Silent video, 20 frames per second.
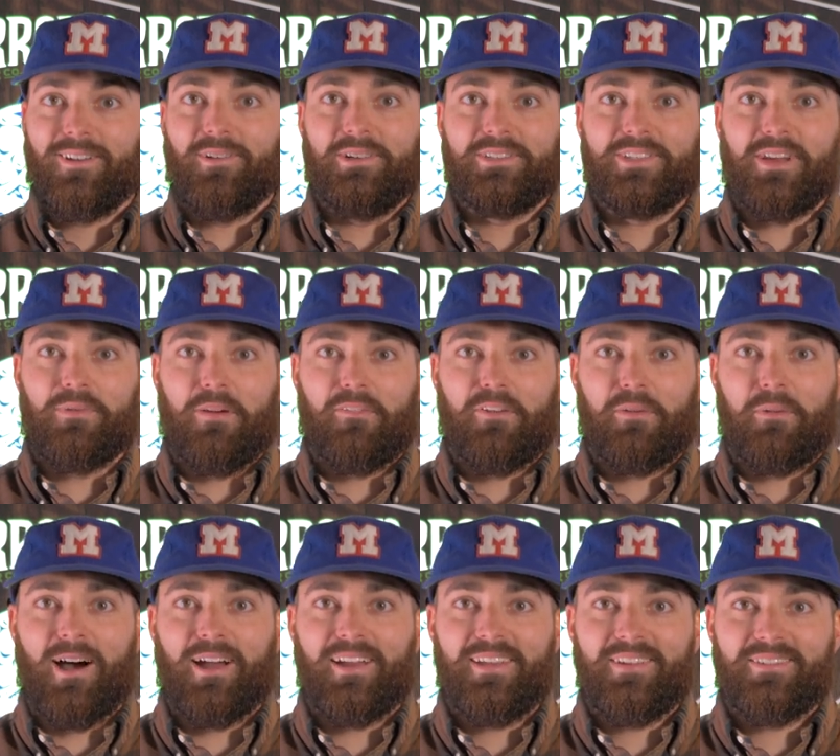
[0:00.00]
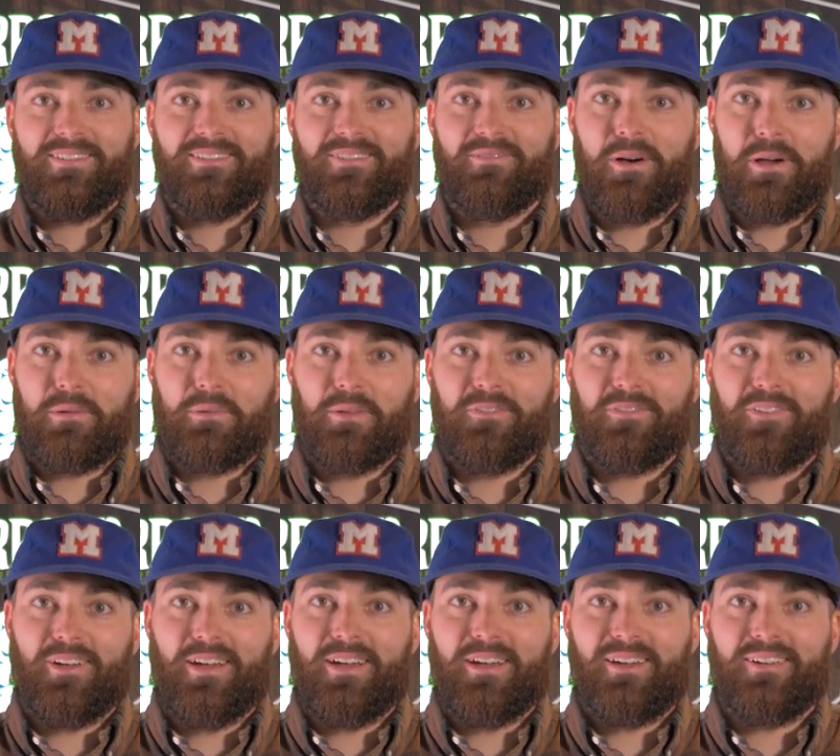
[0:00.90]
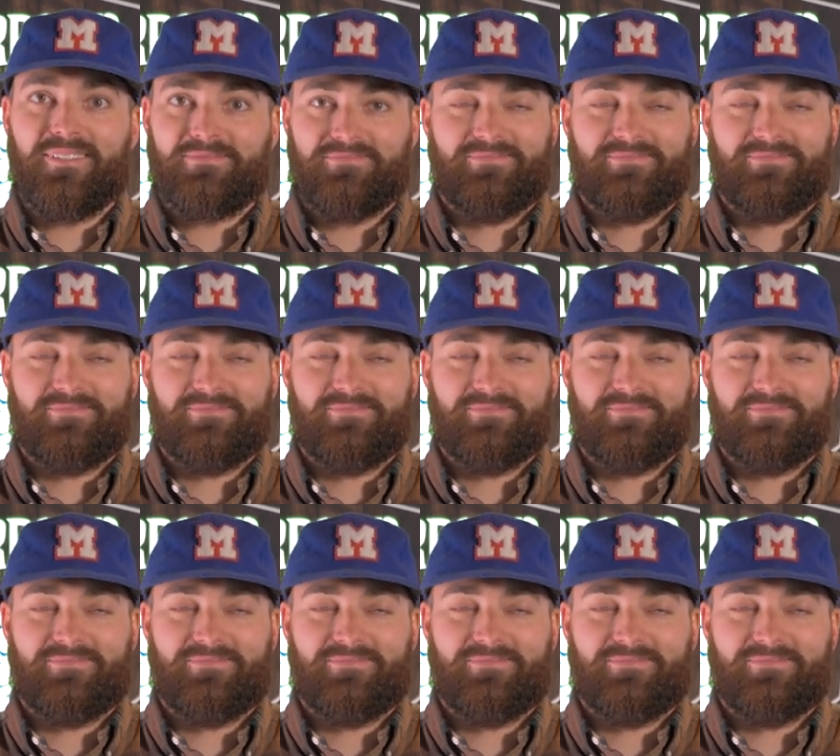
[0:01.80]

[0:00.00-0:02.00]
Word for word: What's up, everybody? Welcome to the Friday.